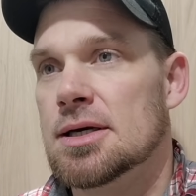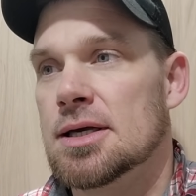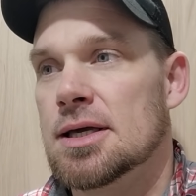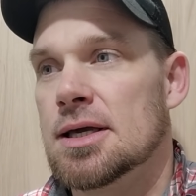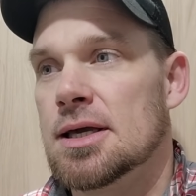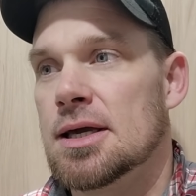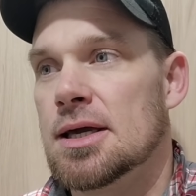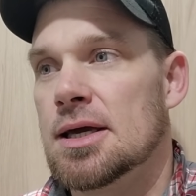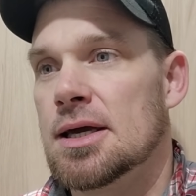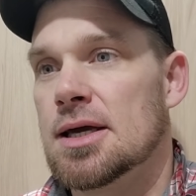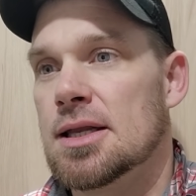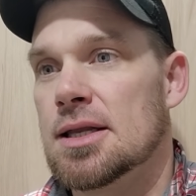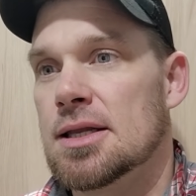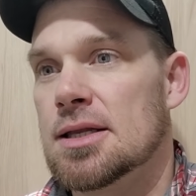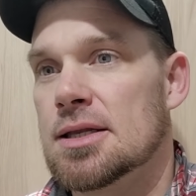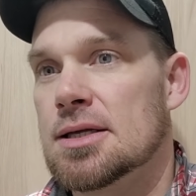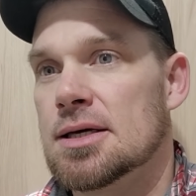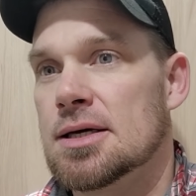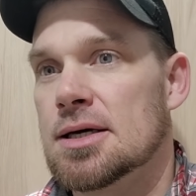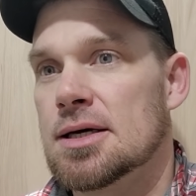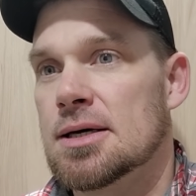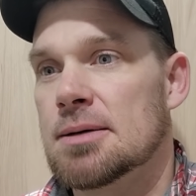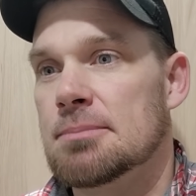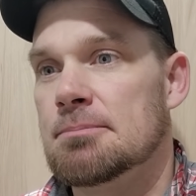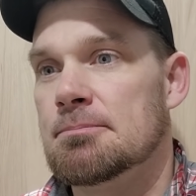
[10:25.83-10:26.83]
And
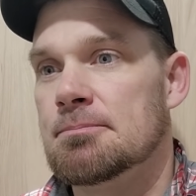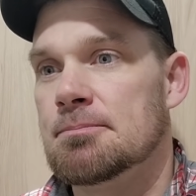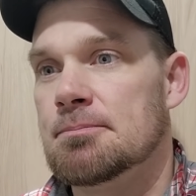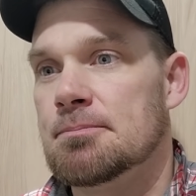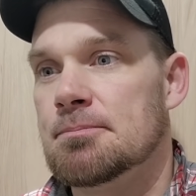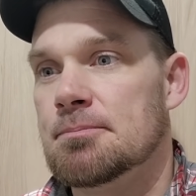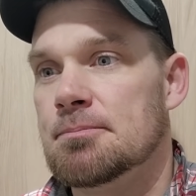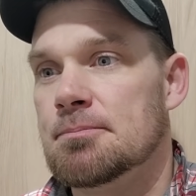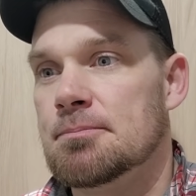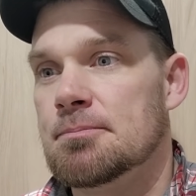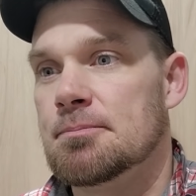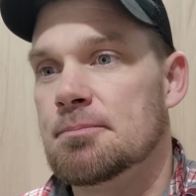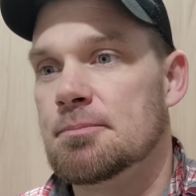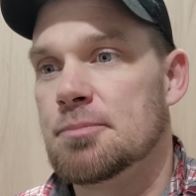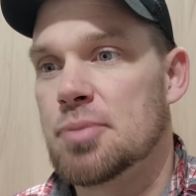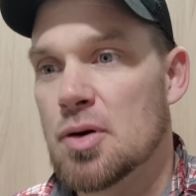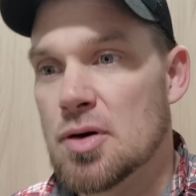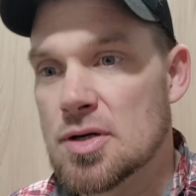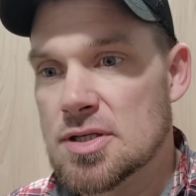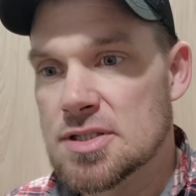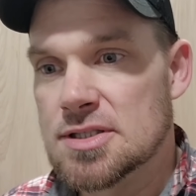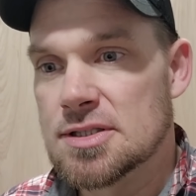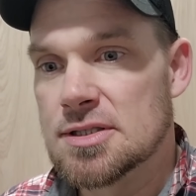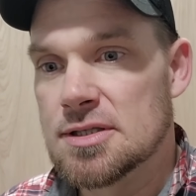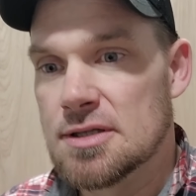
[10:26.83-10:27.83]
um,
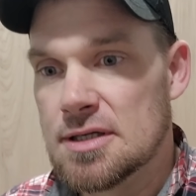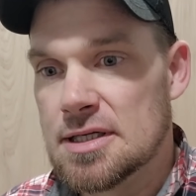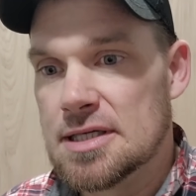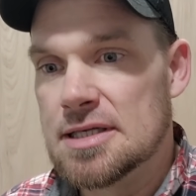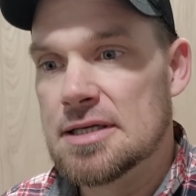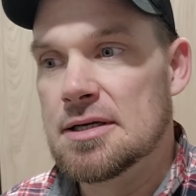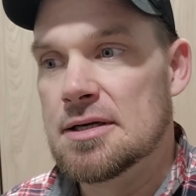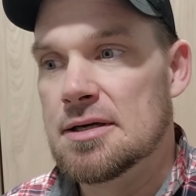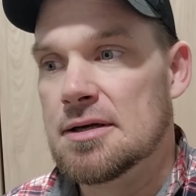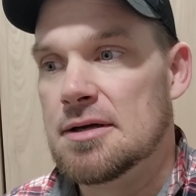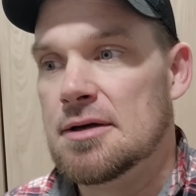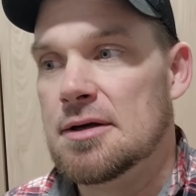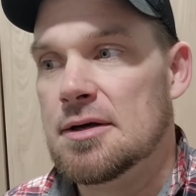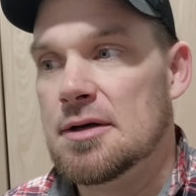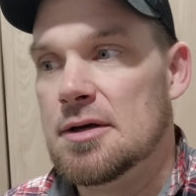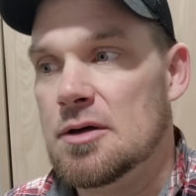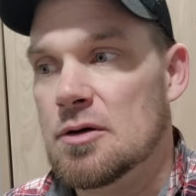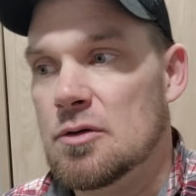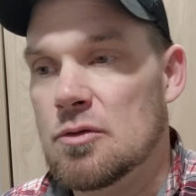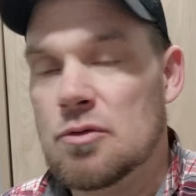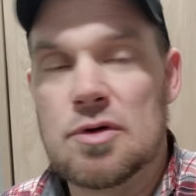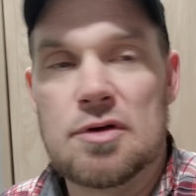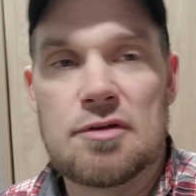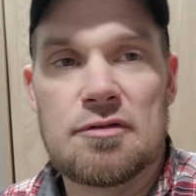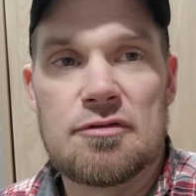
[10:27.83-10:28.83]
personally,
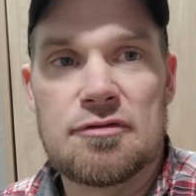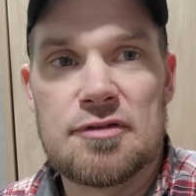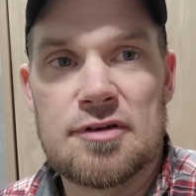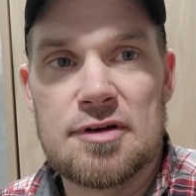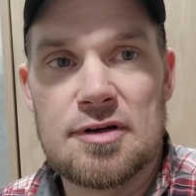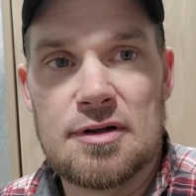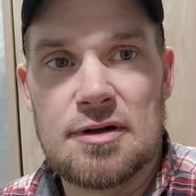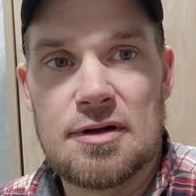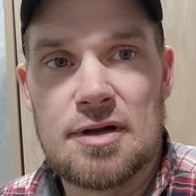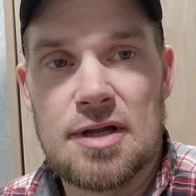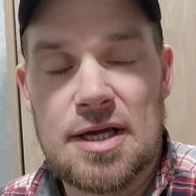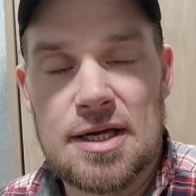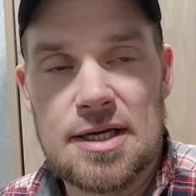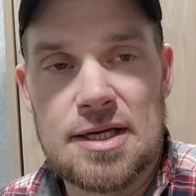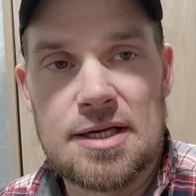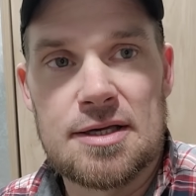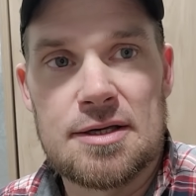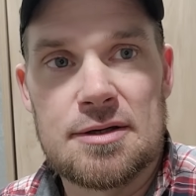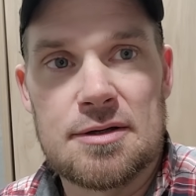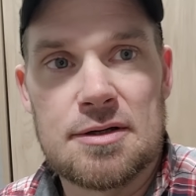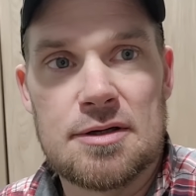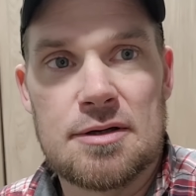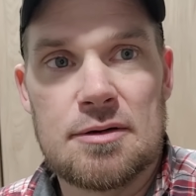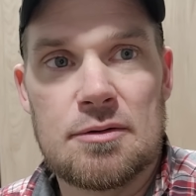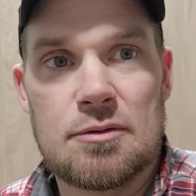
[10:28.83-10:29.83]
we feel
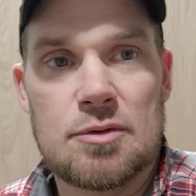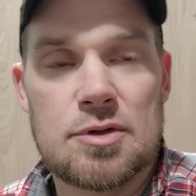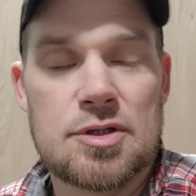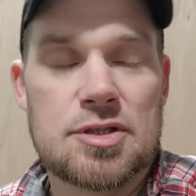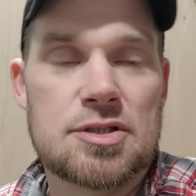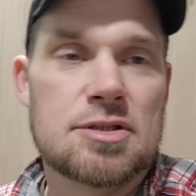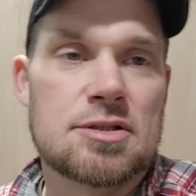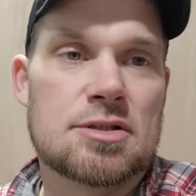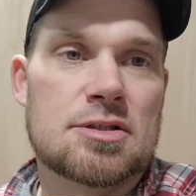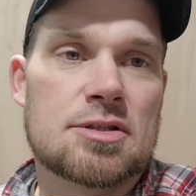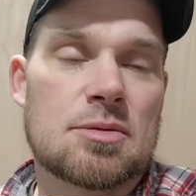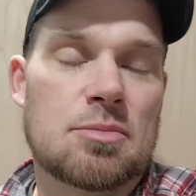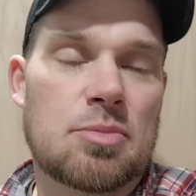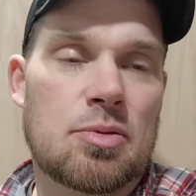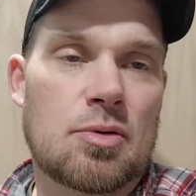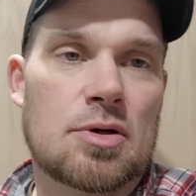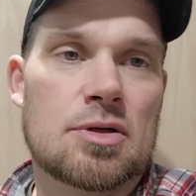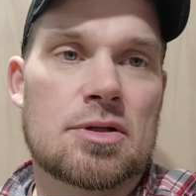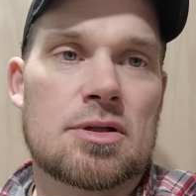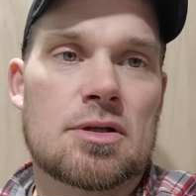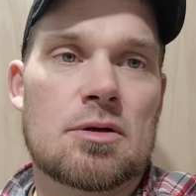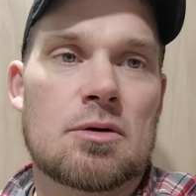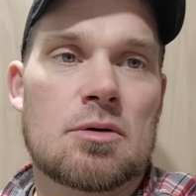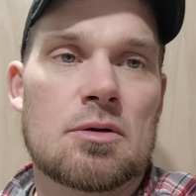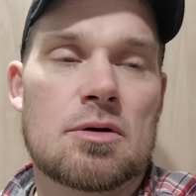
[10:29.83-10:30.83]
like we should
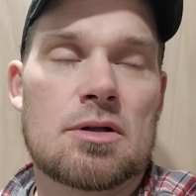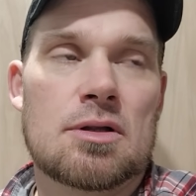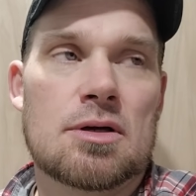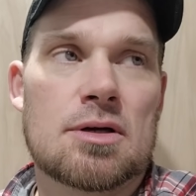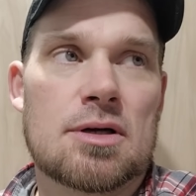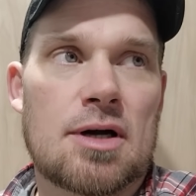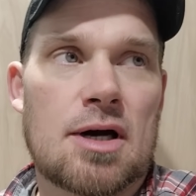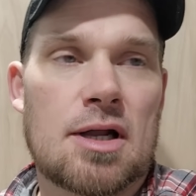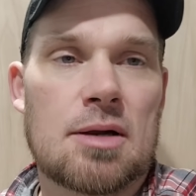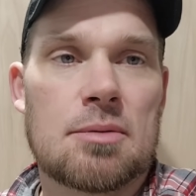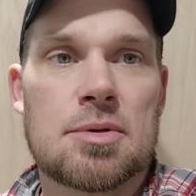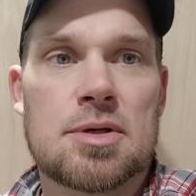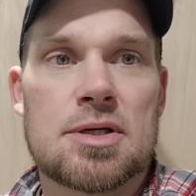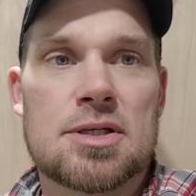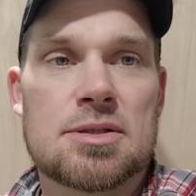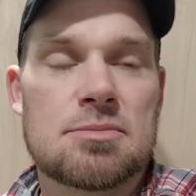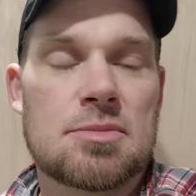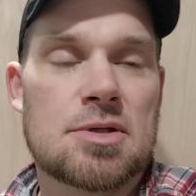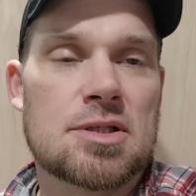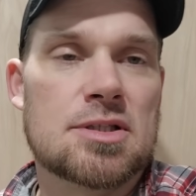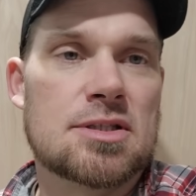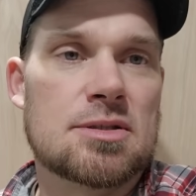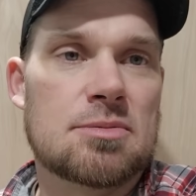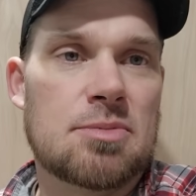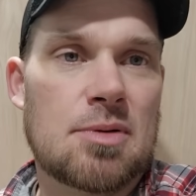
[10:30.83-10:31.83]
support the local economy as
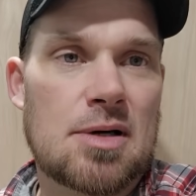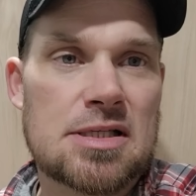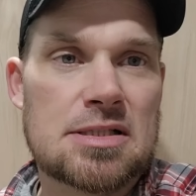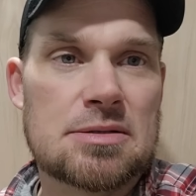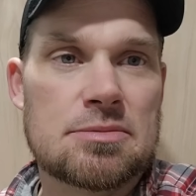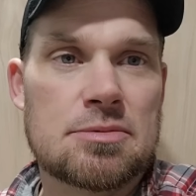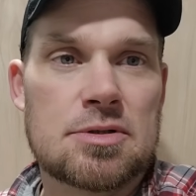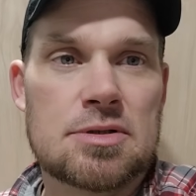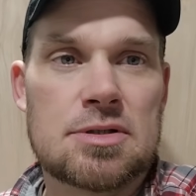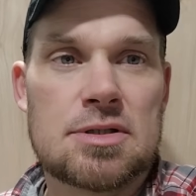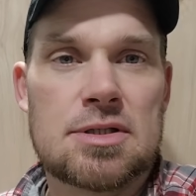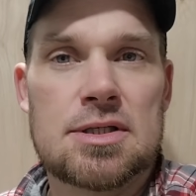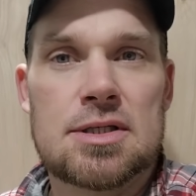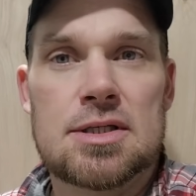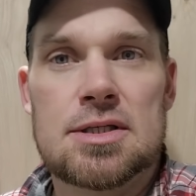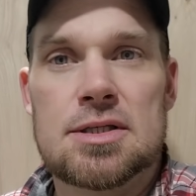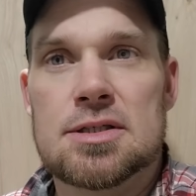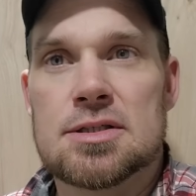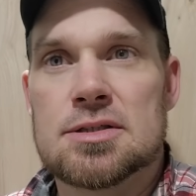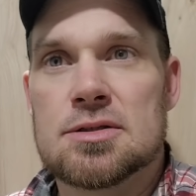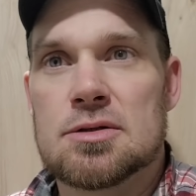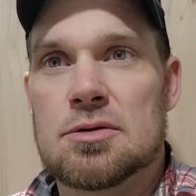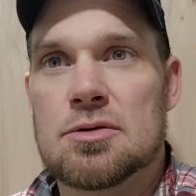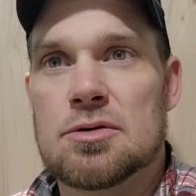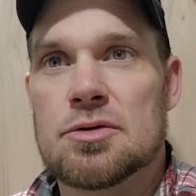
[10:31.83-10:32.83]
much as possible.
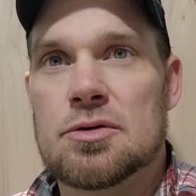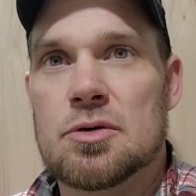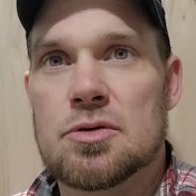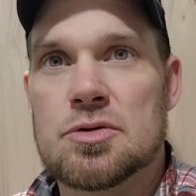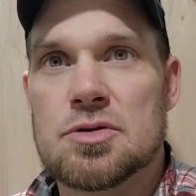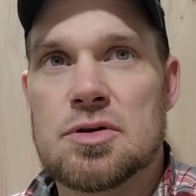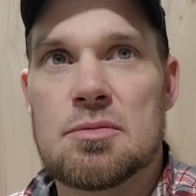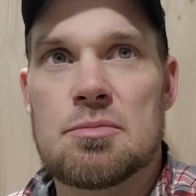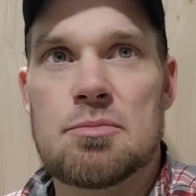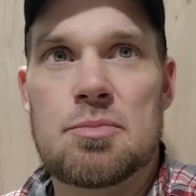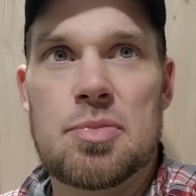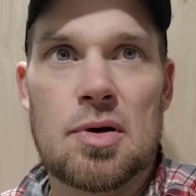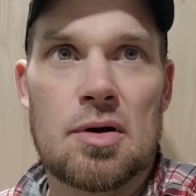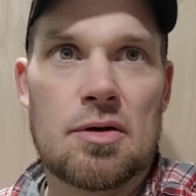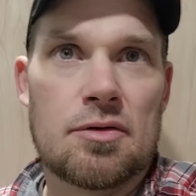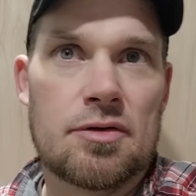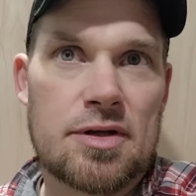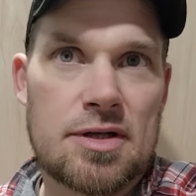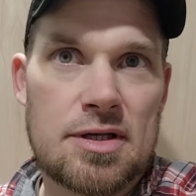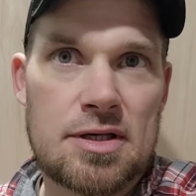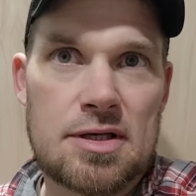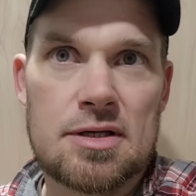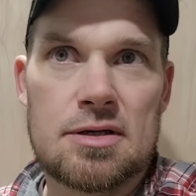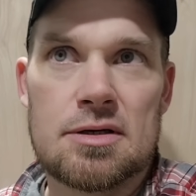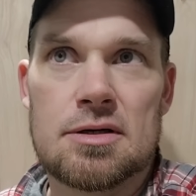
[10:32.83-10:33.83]
So those are built
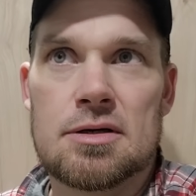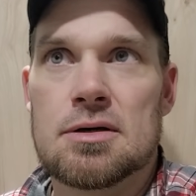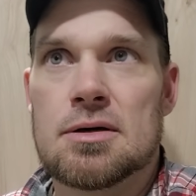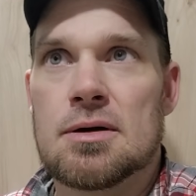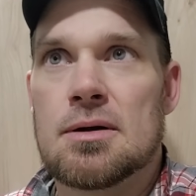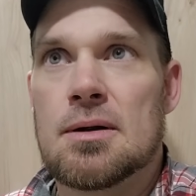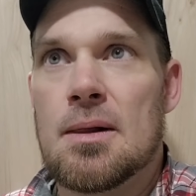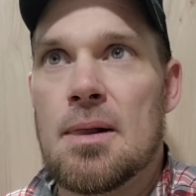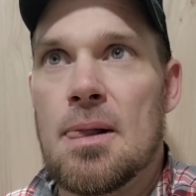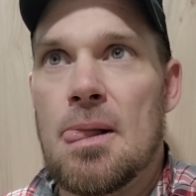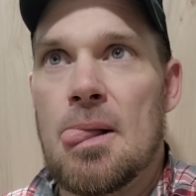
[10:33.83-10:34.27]
here.